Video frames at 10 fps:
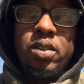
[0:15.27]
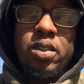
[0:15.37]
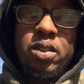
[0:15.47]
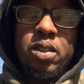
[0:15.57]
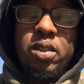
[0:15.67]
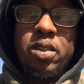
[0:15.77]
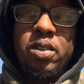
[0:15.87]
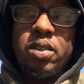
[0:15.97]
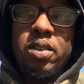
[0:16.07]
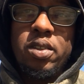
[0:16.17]
just to
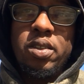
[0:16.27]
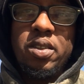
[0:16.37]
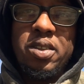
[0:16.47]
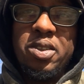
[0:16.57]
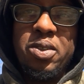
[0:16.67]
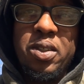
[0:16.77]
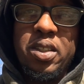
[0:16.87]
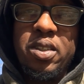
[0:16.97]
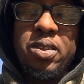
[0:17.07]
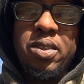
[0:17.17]

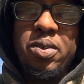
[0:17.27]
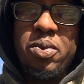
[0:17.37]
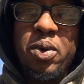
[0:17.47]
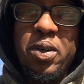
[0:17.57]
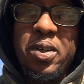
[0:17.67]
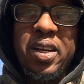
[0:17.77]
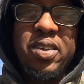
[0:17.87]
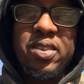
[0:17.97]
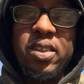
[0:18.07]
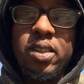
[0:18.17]
get the word
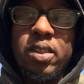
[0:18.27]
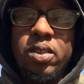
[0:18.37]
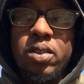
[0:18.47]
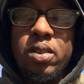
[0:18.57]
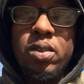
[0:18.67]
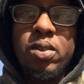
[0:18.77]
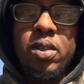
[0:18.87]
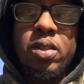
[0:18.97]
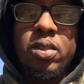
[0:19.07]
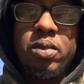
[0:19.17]
out there,
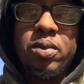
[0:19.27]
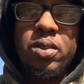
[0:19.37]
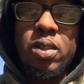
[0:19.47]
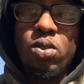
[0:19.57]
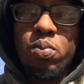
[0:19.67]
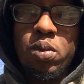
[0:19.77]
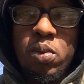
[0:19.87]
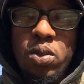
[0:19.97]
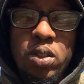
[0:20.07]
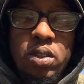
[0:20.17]
just a little
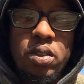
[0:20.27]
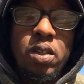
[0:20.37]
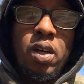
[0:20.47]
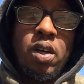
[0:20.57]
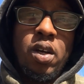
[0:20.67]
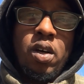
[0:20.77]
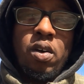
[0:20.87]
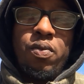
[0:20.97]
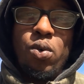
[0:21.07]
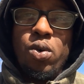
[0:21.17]
promotion
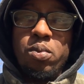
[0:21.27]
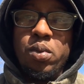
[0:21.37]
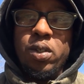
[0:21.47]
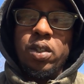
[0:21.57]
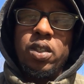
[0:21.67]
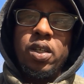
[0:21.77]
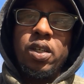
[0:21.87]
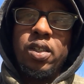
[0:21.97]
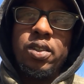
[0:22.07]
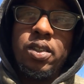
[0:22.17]
for the book.
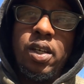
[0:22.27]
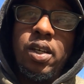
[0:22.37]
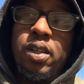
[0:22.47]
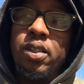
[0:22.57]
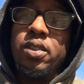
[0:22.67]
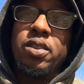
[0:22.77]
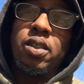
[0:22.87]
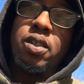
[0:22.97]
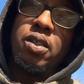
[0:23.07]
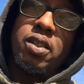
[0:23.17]
And
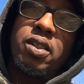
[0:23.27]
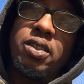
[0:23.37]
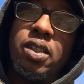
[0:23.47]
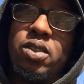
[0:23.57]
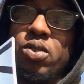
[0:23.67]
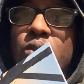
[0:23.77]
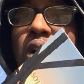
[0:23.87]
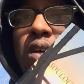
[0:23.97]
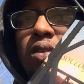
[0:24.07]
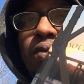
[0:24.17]
it's, like I said,
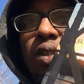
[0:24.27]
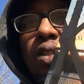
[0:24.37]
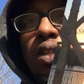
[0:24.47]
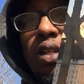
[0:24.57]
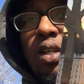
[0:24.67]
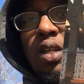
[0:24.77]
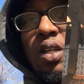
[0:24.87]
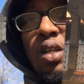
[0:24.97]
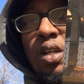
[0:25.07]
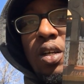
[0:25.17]
Soulography,
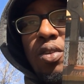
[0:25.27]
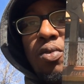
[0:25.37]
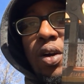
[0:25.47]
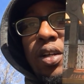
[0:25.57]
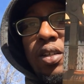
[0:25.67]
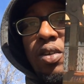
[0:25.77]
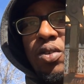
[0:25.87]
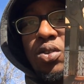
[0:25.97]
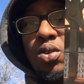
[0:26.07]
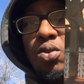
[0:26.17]
The Writing
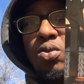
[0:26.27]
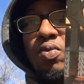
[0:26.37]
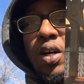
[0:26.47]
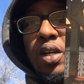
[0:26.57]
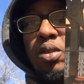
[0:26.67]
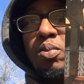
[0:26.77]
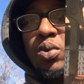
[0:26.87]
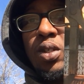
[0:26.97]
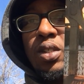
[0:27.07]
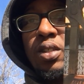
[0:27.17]
of the Soul,
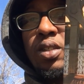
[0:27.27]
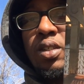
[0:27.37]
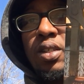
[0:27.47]
Volume 1.